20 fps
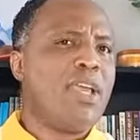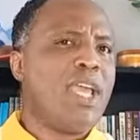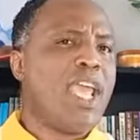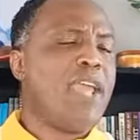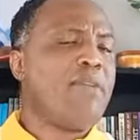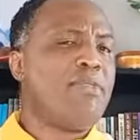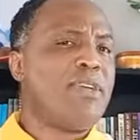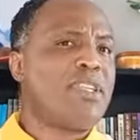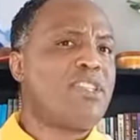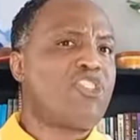
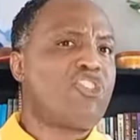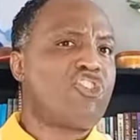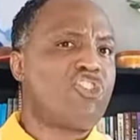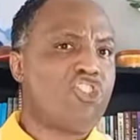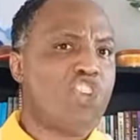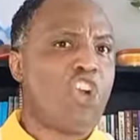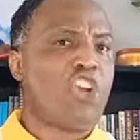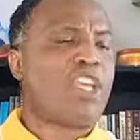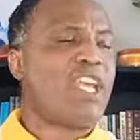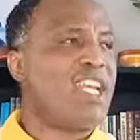It was
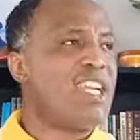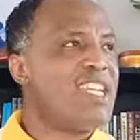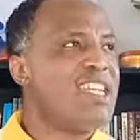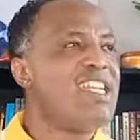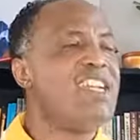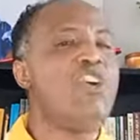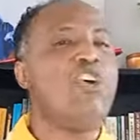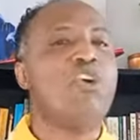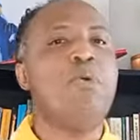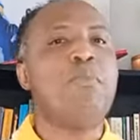shocking.
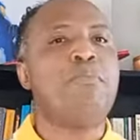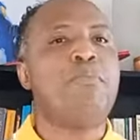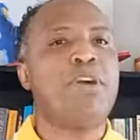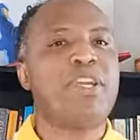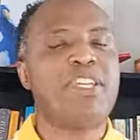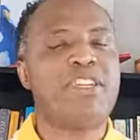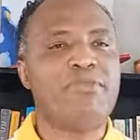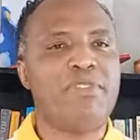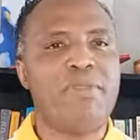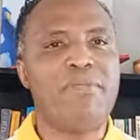
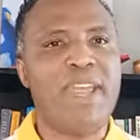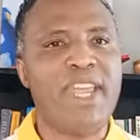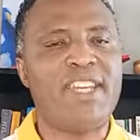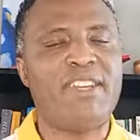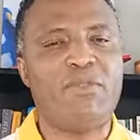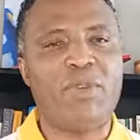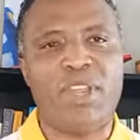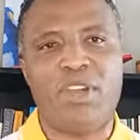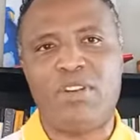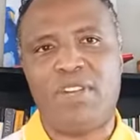Nobody
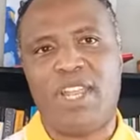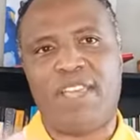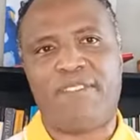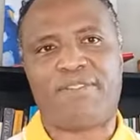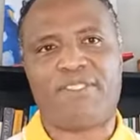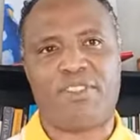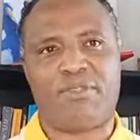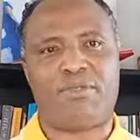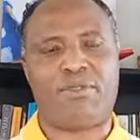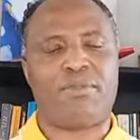remained. We all
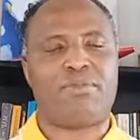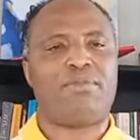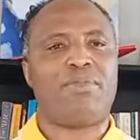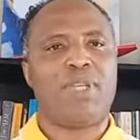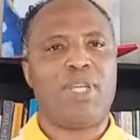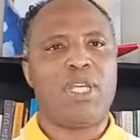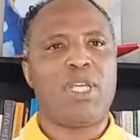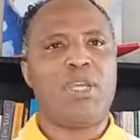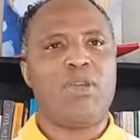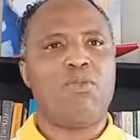left the room.
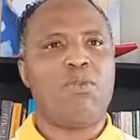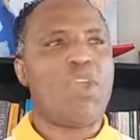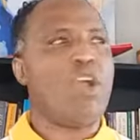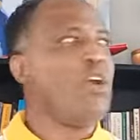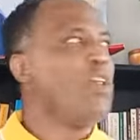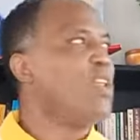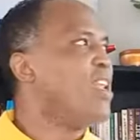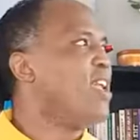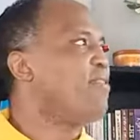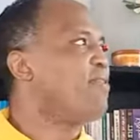We
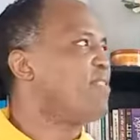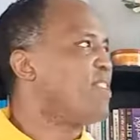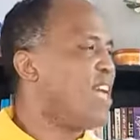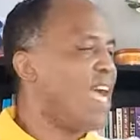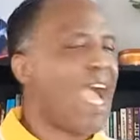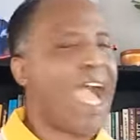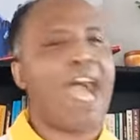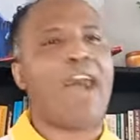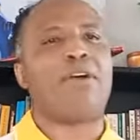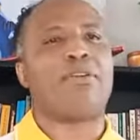all left the
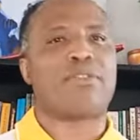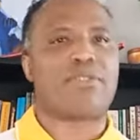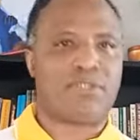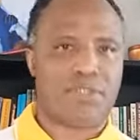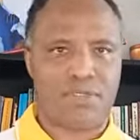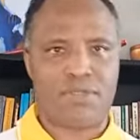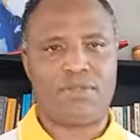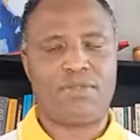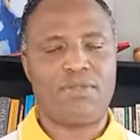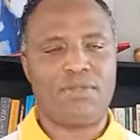
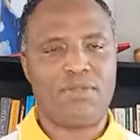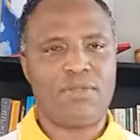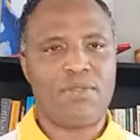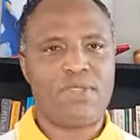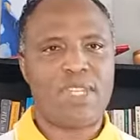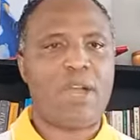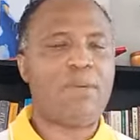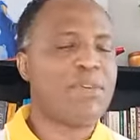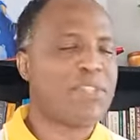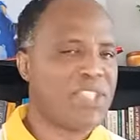house.
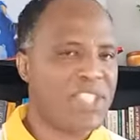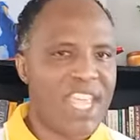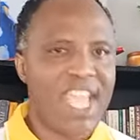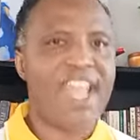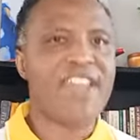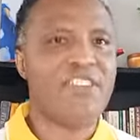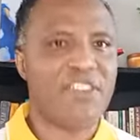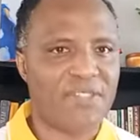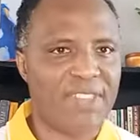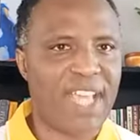That was the
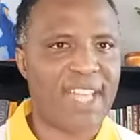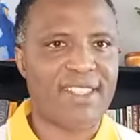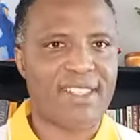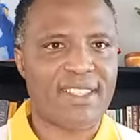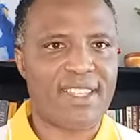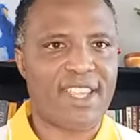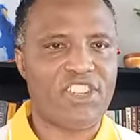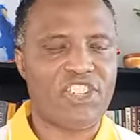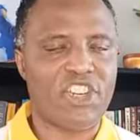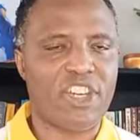end of that
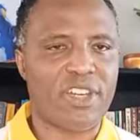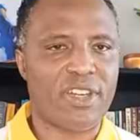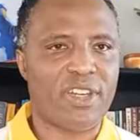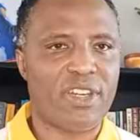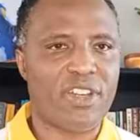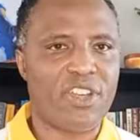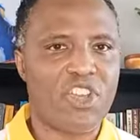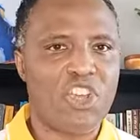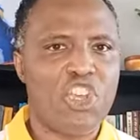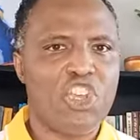session.
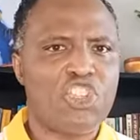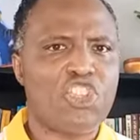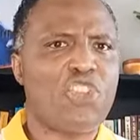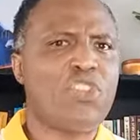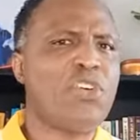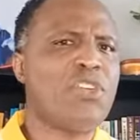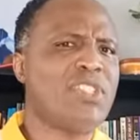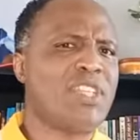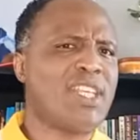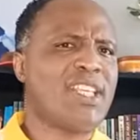So
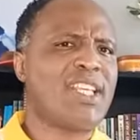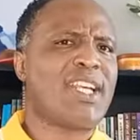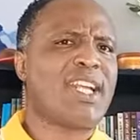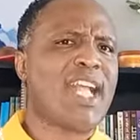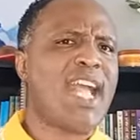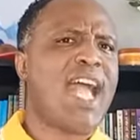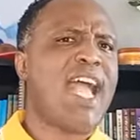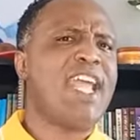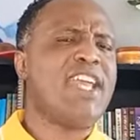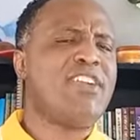those are the
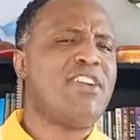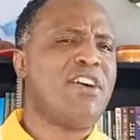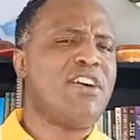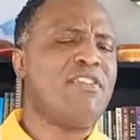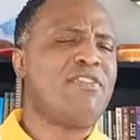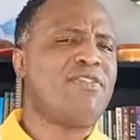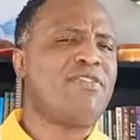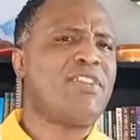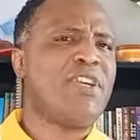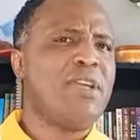kind
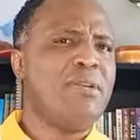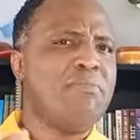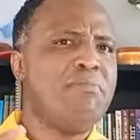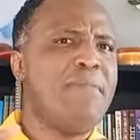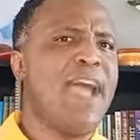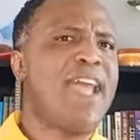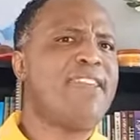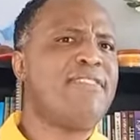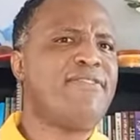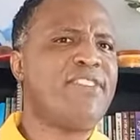of
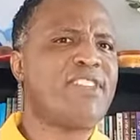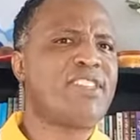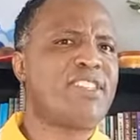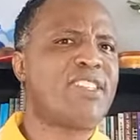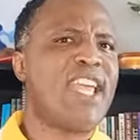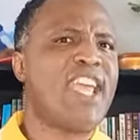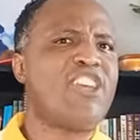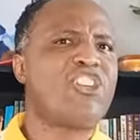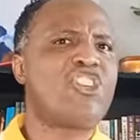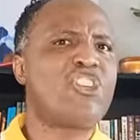
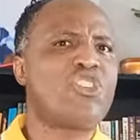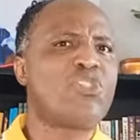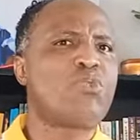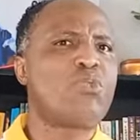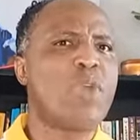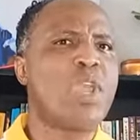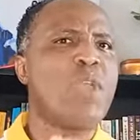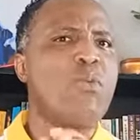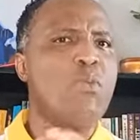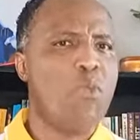manifestations
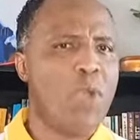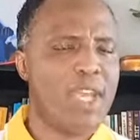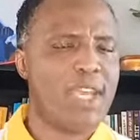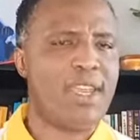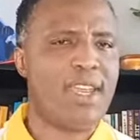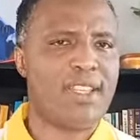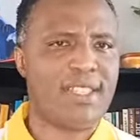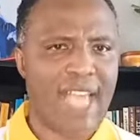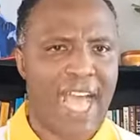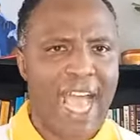we
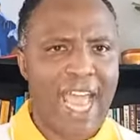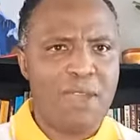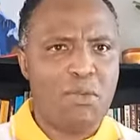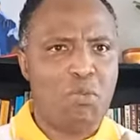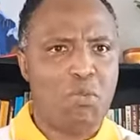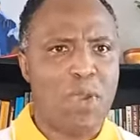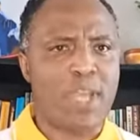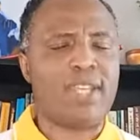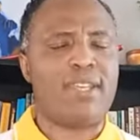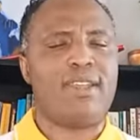witnessed. I
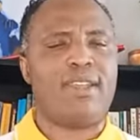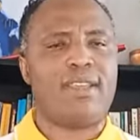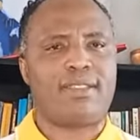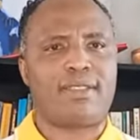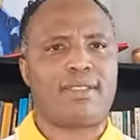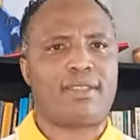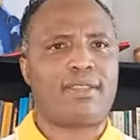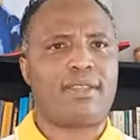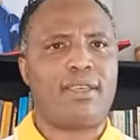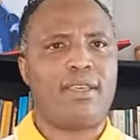
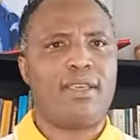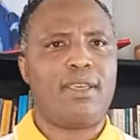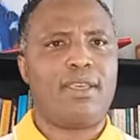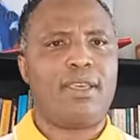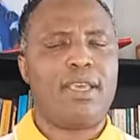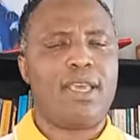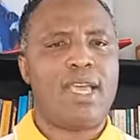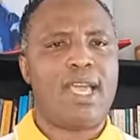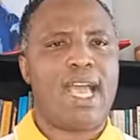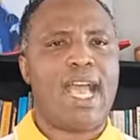witnessed
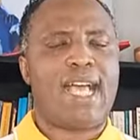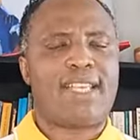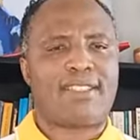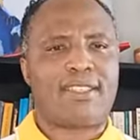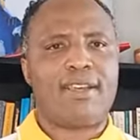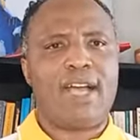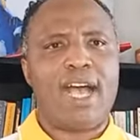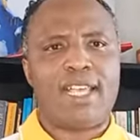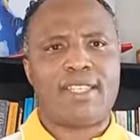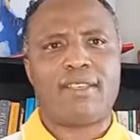
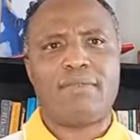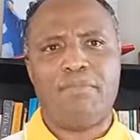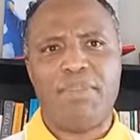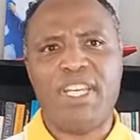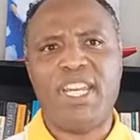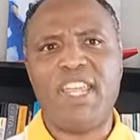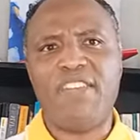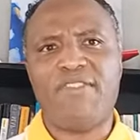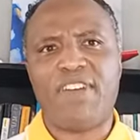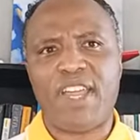as a, as a
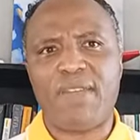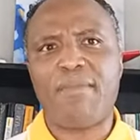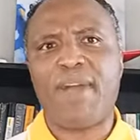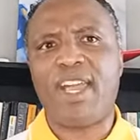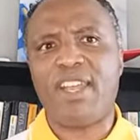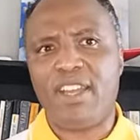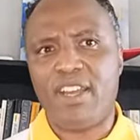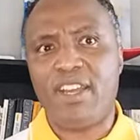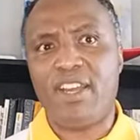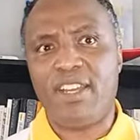believer in
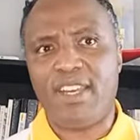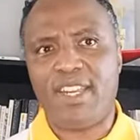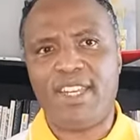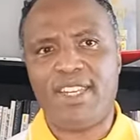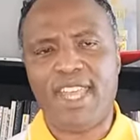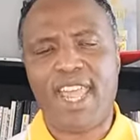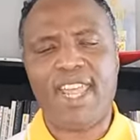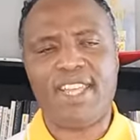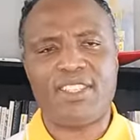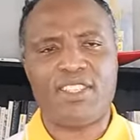my early
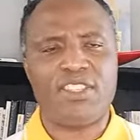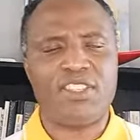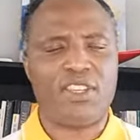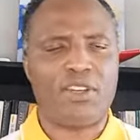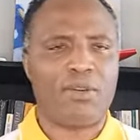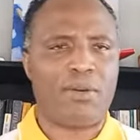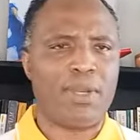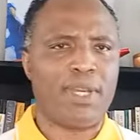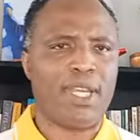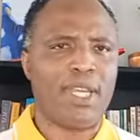days in the
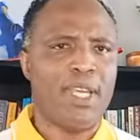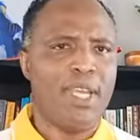Lord.